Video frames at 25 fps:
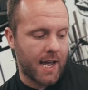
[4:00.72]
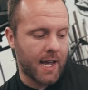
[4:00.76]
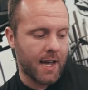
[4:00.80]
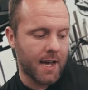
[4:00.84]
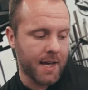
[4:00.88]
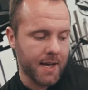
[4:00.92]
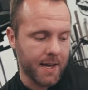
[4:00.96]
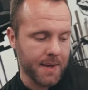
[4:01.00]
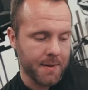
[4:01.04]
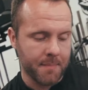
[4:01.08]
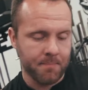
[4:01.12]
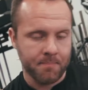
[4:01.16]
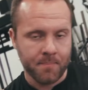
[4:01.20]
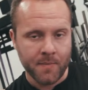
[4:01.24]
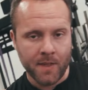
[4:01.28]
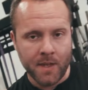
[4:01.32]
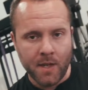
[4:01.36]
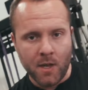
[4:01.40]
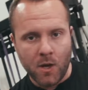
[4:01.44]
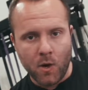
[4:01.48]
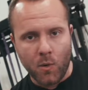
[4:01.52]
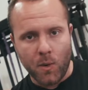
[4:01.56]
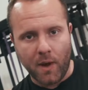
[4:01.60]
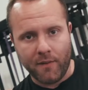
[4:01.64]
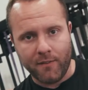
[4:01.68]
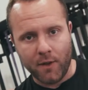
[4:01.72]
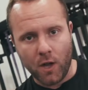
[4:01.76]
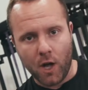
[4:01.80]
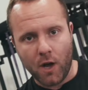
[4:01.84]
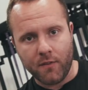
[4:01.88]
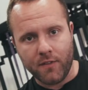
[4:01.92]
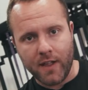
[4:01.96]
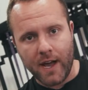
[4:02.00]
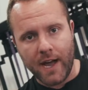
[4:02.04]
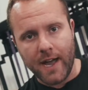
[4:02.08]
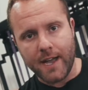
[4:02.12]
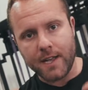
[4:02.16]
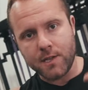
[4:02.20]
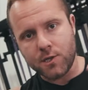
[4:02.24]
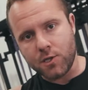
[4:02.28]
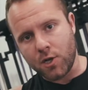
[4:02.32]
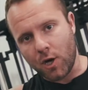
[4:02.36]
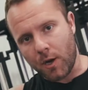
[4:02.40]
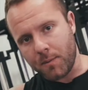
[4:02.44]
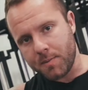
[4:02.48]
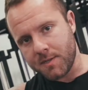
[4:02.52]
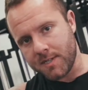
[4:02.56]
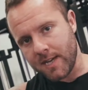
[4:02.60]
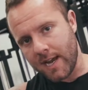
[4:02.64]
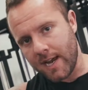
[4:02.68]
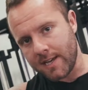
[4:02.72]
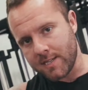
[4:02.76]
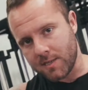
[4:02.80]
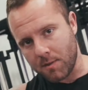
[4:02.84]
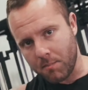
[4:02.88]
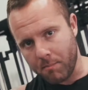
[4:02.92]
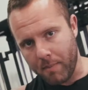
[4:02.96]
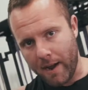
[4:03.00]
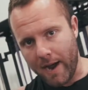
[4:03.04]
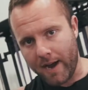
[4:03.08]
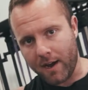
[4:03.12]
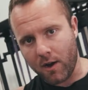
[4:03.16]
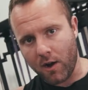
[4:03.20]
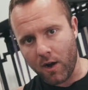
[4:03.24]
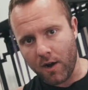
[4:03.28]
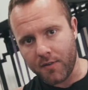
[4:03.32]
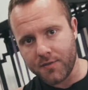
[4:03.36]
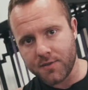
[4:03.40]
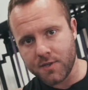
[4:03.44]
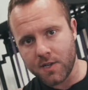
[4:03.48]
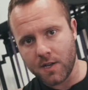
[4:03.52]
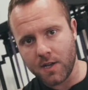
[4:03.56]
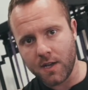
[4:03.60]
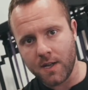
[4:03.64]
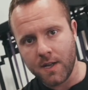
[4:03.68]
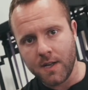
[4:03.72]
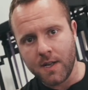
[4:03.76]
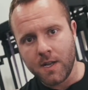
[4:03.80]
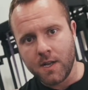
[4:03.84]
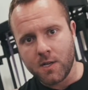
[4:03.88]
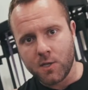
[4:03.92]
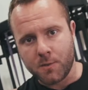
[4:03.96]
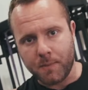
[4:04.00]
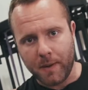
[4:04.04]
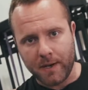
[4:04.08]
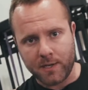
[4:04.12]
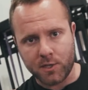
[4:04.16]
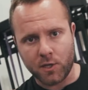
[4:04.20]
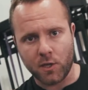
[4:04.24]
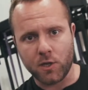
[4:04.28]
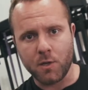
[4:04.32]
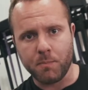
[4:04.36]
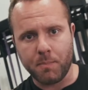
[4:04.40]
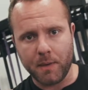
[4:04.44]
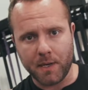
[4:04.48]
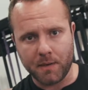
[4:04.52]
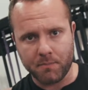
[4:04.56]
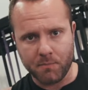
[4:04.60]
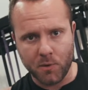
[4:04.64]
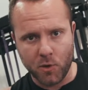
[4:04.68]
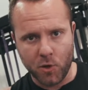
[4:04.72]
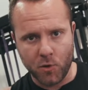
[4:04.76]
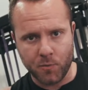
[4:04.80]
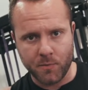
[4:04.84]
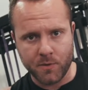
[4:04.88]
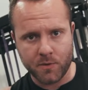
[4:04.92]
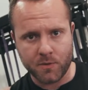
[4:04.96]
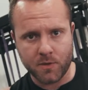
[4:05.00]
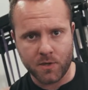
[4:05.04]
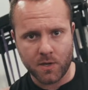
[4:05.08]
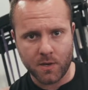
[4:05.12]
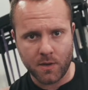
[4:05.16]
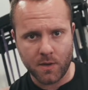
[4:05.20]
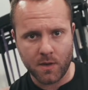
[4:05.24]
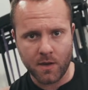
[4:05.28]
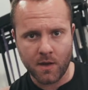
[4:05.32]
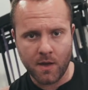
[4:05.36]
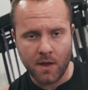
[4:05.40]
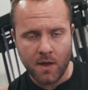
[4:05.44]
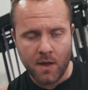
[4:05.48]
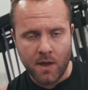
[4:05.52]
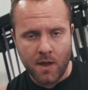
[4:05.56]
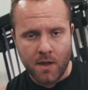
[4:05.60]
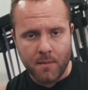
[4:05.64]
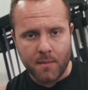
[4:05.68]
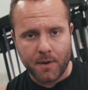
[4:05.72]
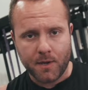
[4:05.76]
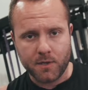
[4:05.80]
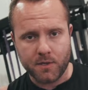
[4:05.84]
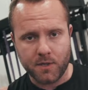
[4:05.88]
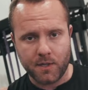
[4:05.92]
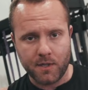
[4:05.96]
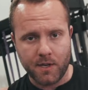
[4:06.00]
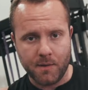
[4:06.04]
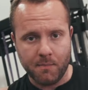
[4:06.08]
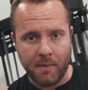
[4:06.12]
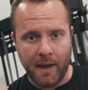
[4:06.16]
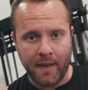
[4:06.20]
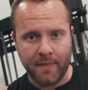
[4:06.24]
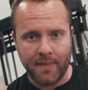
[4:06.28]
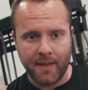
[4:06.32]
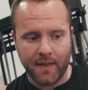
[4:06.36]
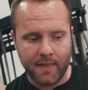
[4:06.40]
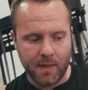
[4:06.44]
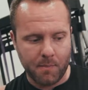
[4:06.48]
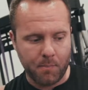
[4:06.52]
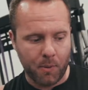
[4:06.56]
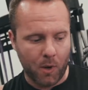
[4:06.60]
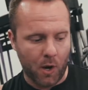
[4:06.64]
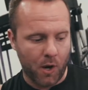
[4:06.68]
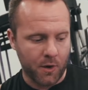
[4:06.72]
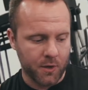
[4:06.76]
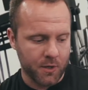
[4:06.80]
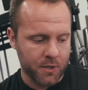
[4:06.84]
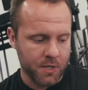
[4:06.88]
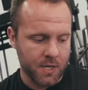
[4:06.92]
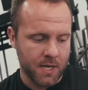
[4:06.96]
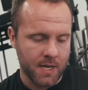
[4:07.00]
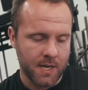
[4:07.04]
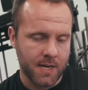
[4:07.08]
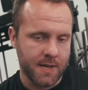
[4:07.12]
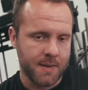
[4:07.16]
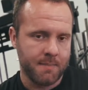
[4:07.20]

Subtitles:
we have a lot of top sets and back offs, especially on the big movements because of the demand that they put on us.